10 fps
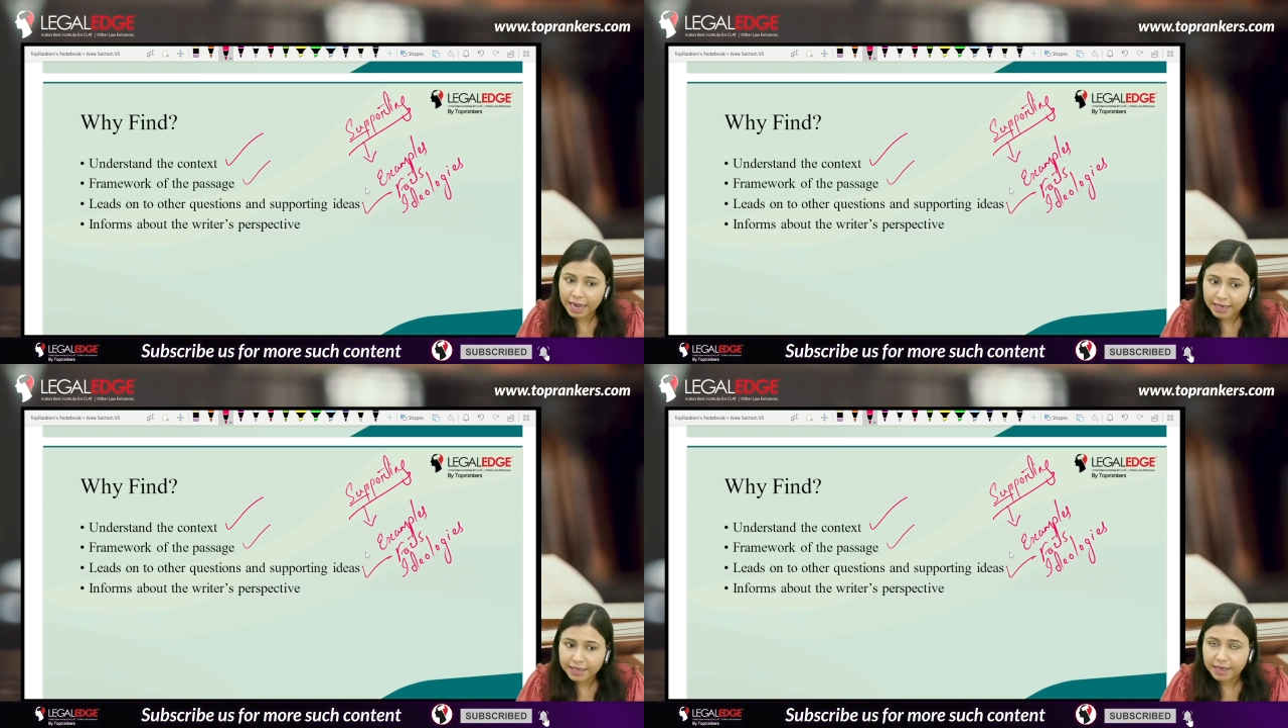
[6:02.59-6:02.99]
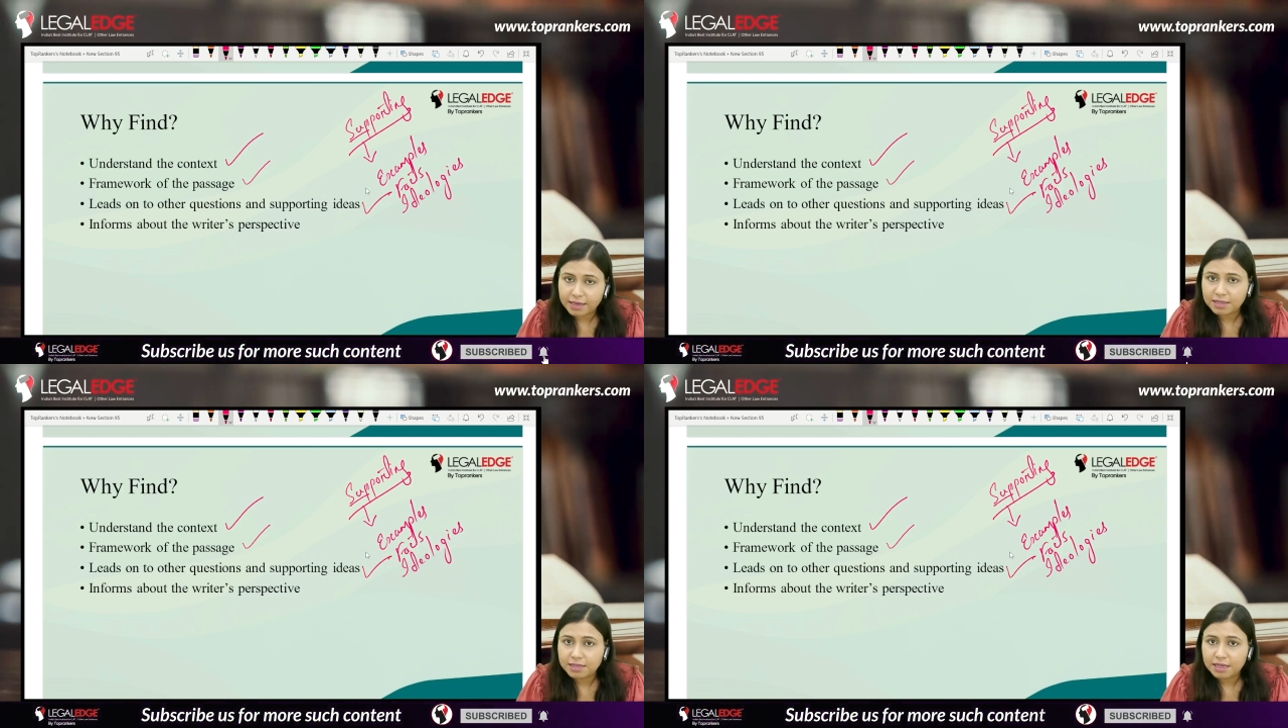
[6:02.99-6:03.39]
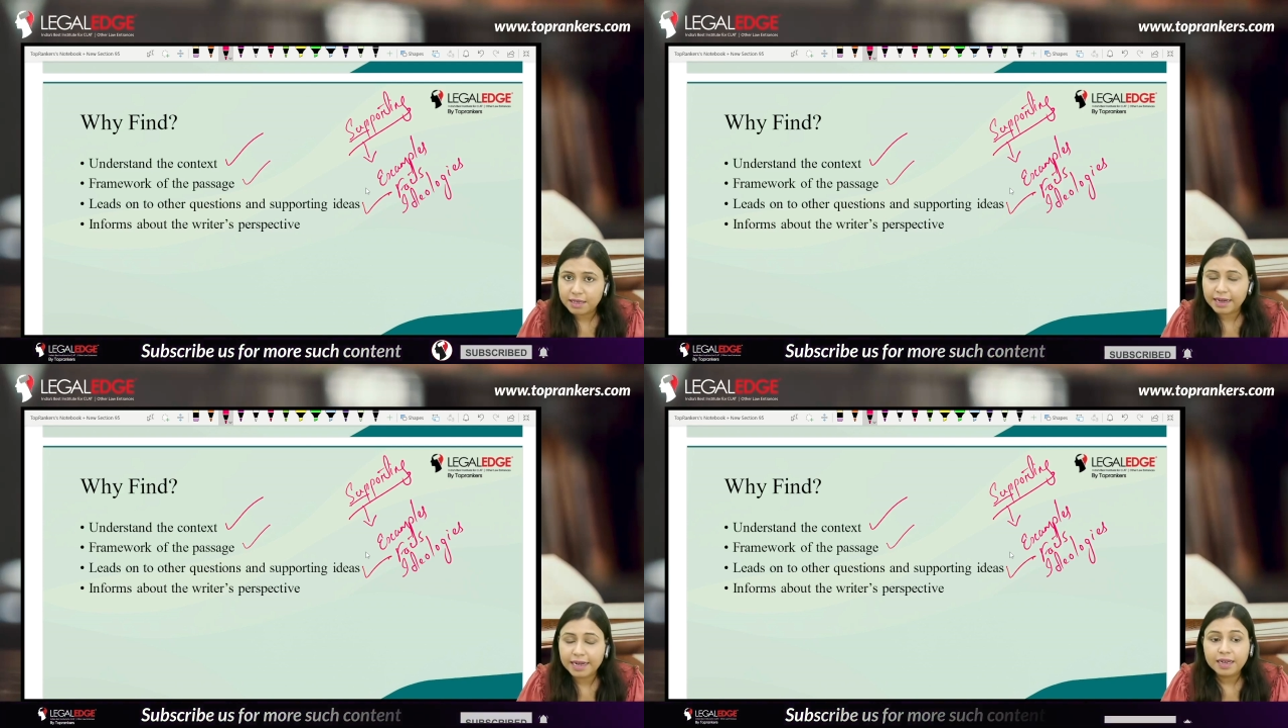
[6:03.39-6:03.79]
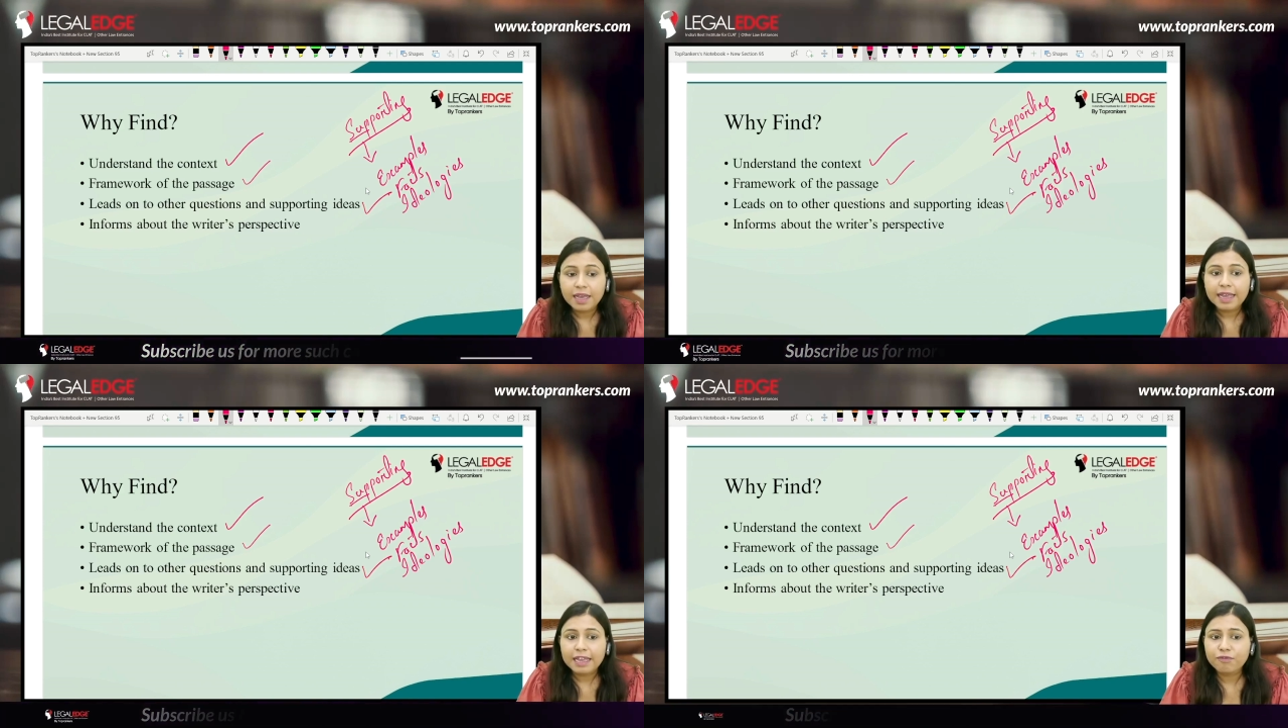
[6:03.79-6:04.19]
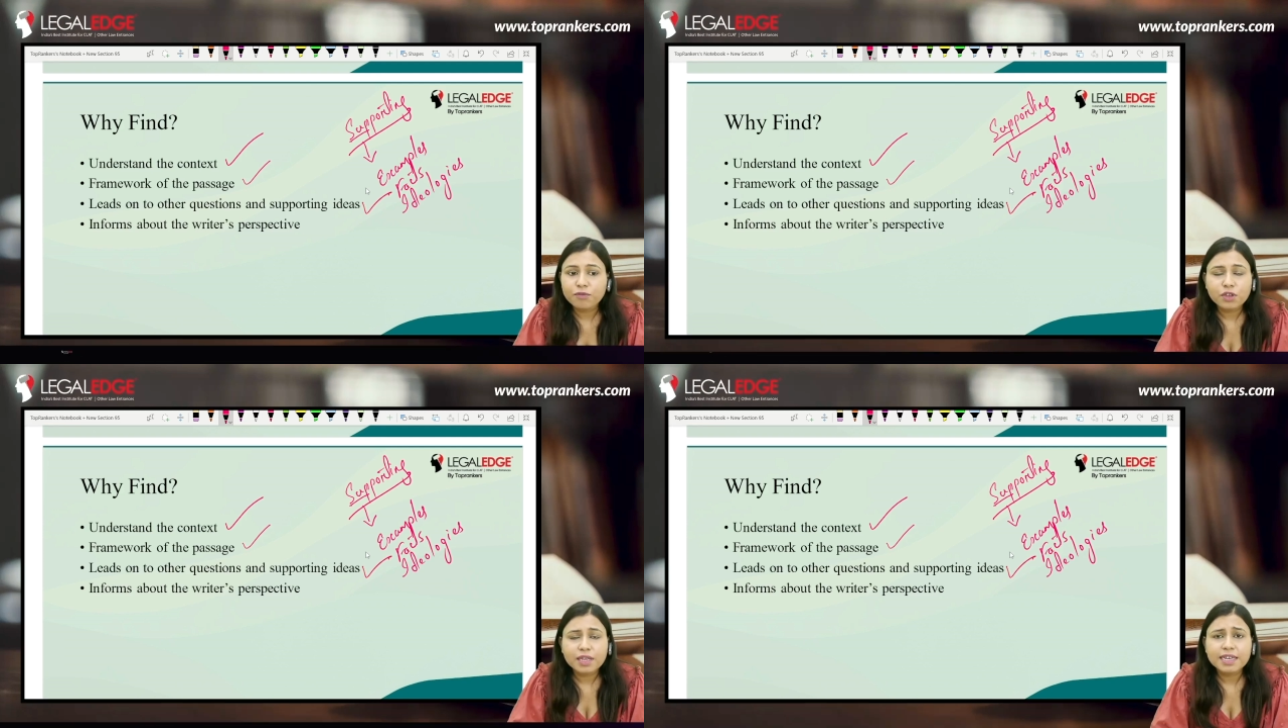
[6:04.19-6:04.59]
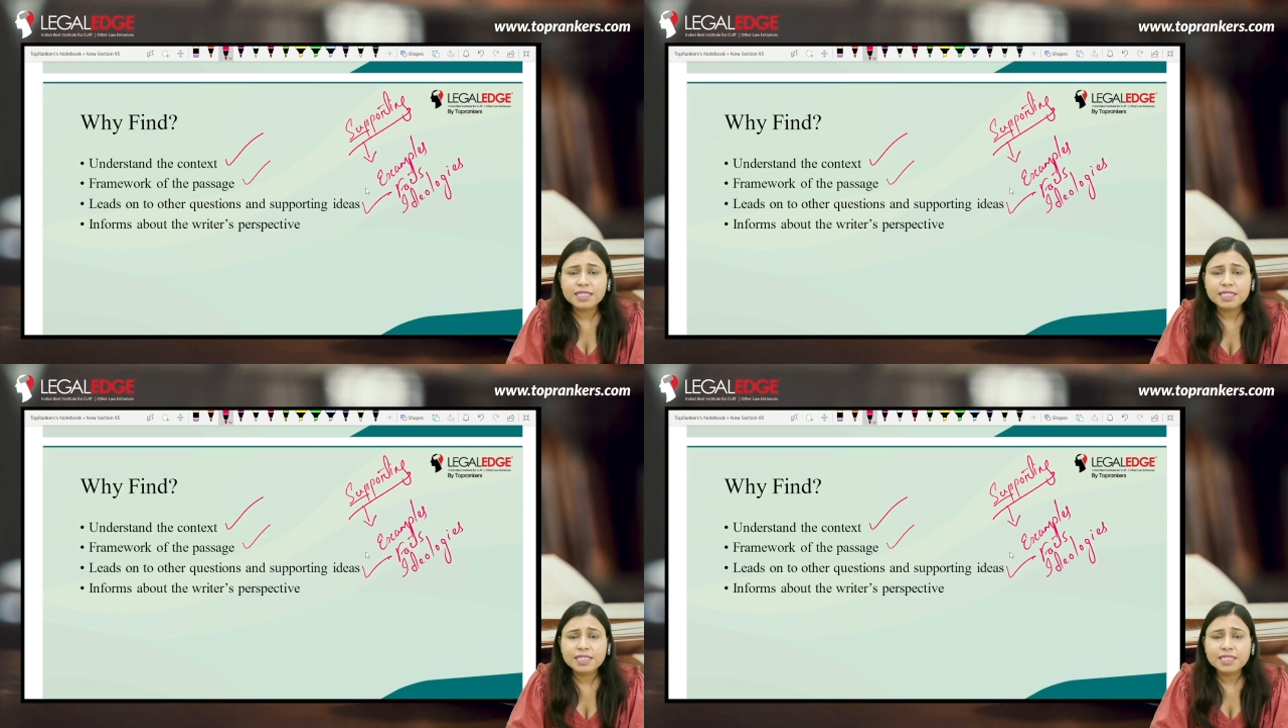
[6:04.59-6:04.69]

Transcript: ideas. Right? If it's